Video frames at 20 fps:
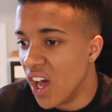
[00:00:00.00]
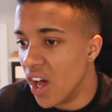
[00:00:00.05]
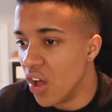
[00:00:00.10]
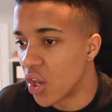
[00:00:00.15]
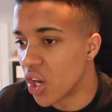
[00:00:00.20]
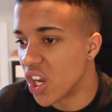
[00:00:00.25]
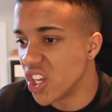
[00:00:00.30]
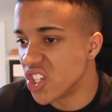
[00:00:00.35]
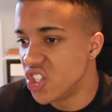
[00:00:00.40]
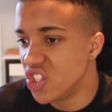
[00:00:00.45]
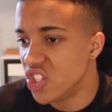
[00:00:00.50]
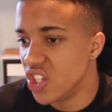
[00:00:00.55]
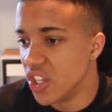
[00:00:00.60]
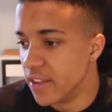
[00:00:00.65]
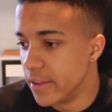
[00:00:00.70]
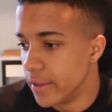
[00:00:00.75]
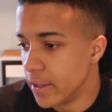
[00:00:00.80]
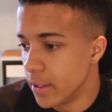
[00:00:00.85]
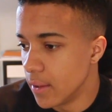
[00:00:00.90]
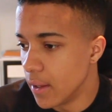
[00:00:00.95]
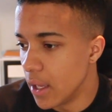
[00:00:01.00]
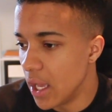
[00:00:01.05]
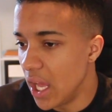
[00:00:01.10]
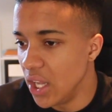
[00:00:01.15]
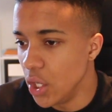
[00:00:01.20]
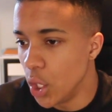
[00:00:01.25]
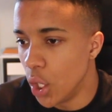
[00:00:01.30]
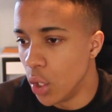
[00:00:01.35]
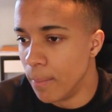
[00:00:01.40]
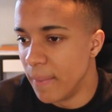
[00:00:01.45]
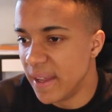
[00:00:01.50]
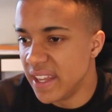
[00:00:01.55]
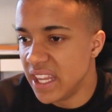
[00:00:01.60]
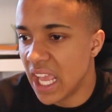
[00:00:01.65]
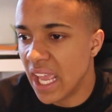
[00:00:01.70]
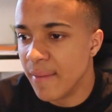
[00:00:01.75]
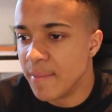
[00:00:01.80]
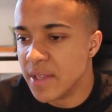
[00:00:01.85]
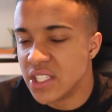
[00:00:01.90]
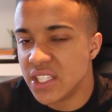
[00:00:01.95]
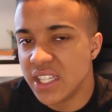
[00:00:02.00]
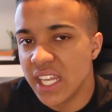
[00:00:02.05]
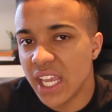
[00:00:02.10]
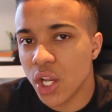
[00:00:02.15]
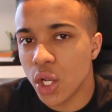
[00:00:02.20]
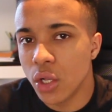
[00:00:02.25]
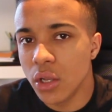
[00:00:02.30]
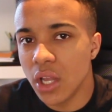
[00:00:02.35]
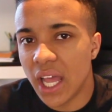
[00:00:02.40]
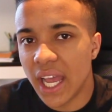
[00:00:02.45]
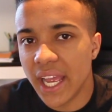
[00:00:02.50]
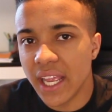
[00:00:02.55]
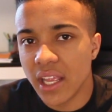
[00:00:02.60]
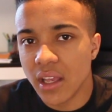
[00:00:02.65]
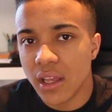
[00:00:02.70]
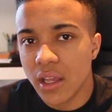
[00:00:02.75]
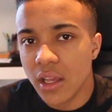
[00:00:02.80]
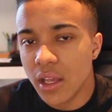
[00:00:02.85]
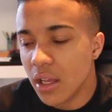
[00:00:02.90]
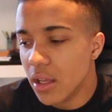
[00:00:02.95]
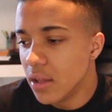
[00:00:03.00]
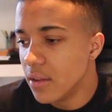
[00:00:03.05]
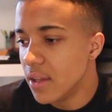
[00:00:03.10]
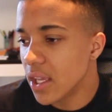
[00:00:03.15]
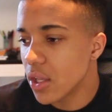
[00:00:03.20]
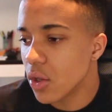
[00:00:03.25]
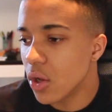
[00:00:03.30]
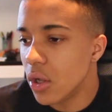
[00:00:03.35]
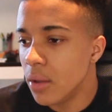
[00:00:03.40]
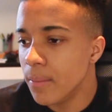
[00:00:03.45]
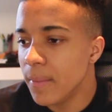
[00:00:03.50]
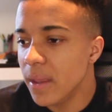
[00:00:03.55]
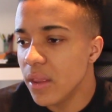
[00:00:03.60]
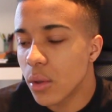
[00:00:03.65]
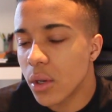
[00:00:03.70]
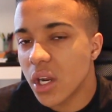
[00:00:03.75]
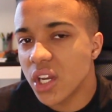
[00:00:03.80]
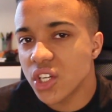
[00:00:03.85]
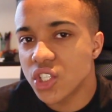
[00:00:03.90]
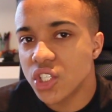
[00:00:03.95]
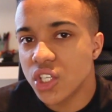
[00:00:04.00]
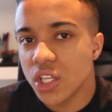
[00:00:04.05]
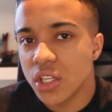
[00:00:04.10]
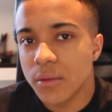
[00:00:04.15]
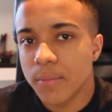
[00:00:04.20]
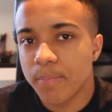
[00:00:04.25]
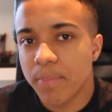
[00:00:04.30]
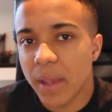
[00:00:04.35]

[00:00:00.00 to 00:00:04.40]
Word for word: a Russian. Hello, my name is Nikolai. They call me Russian